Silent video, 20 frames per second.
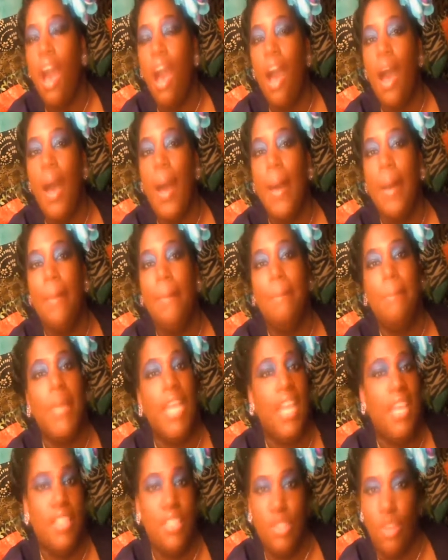Um,
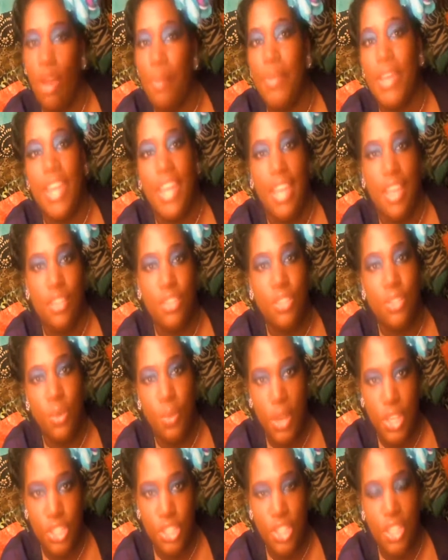and so I'm going to answer the
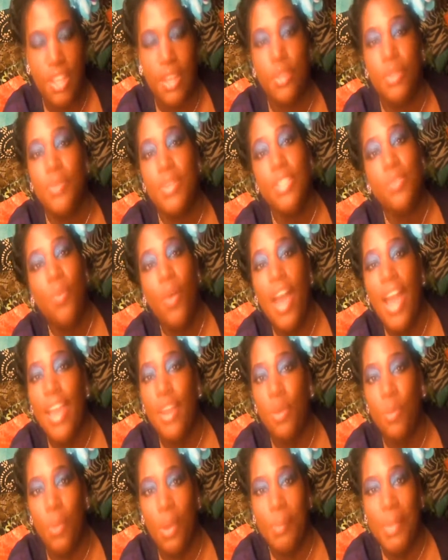question. The reason why I
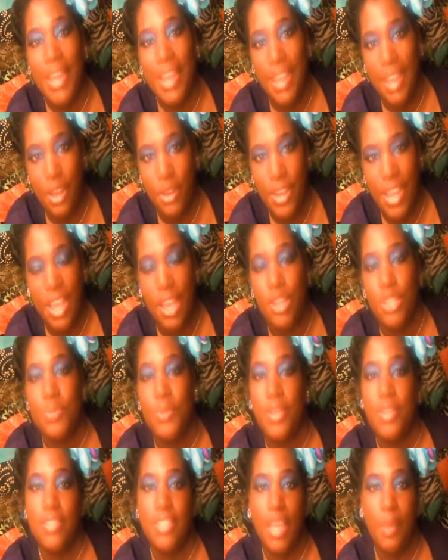don't wear my hair down is
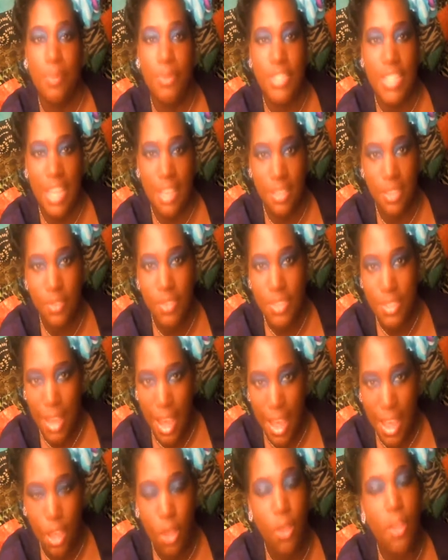because I protective
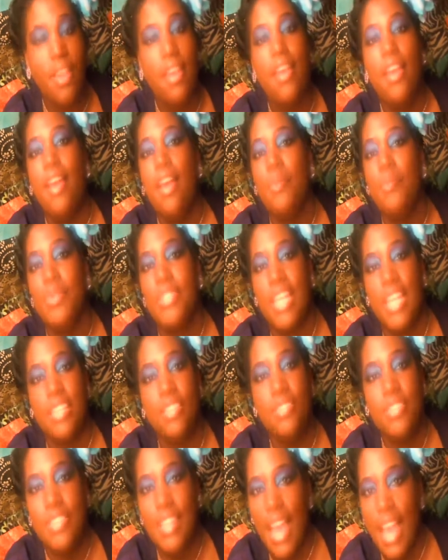style.
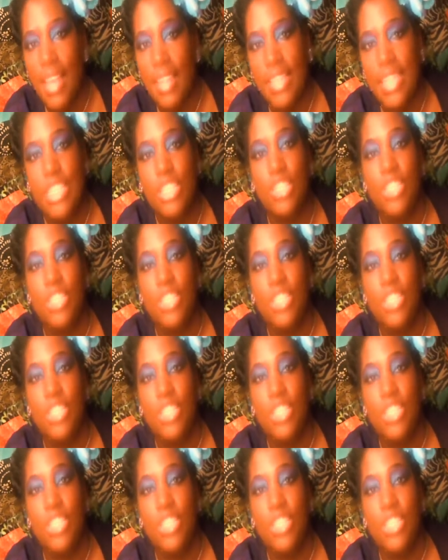Protective styling is